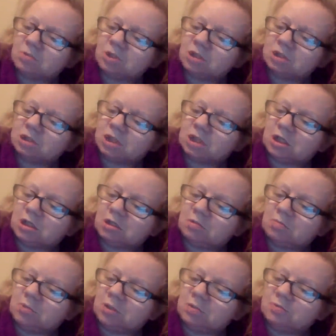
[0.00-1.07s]
word
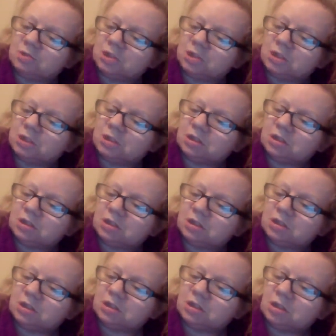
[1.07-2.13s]
go moved in,
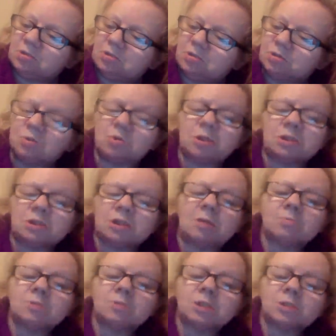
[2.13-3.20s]
it was all
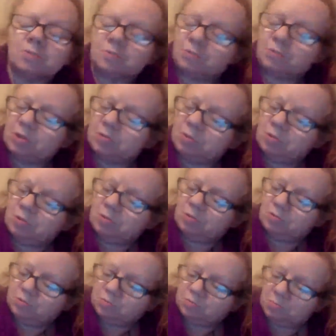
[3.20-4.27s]
adapted for people
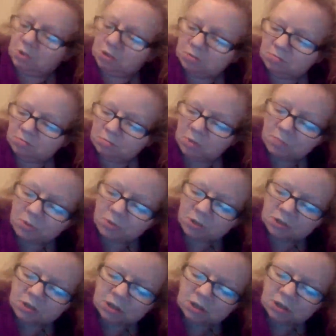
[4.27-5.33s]
with
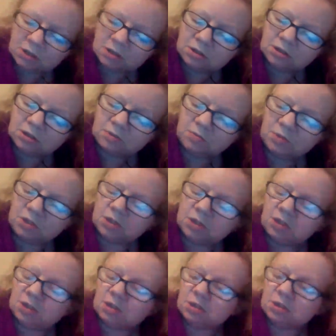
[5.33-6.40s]
mobility
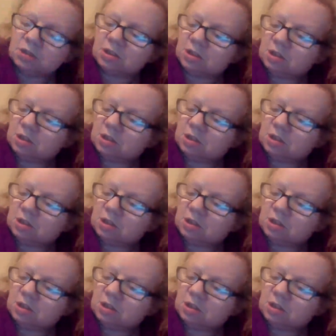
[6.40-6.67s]
disabilities.